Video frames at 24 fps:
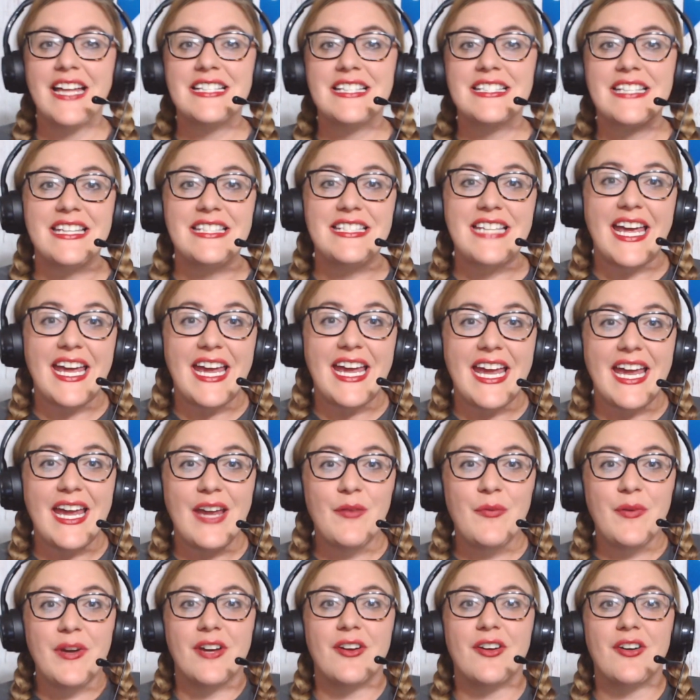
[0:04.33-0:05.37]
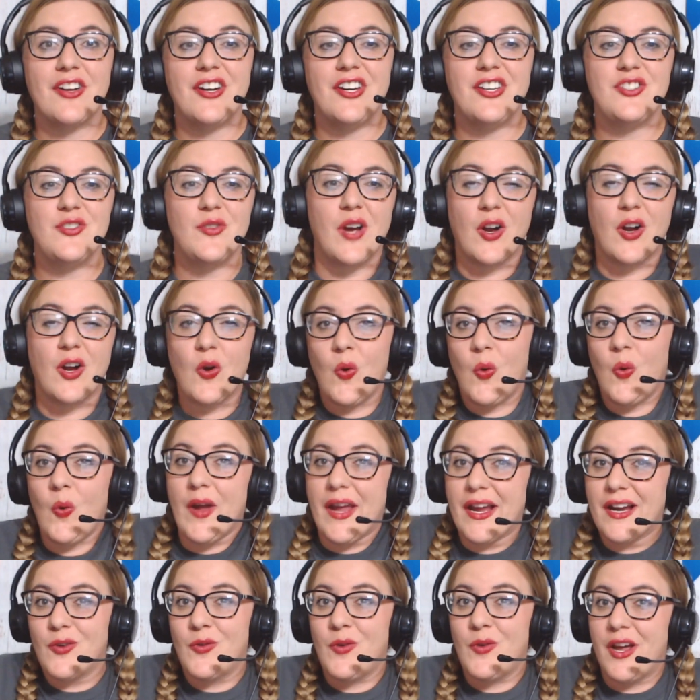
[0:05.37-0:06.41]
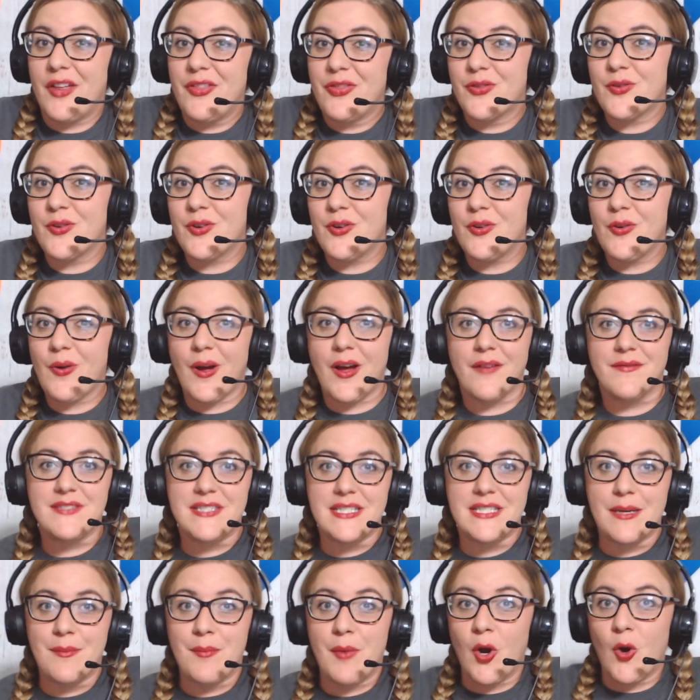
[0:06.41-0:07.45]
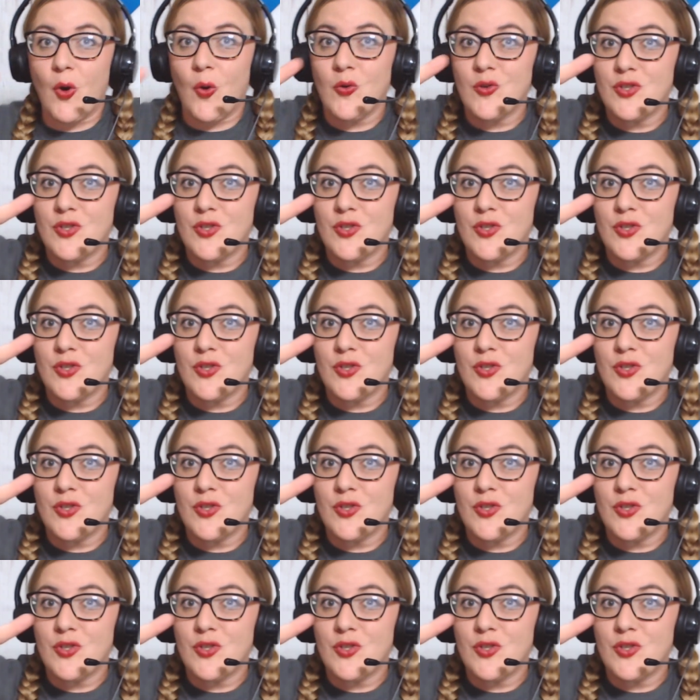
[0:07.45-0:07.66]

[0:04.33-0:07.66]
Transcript: Today we are going to do a quick run through of Demo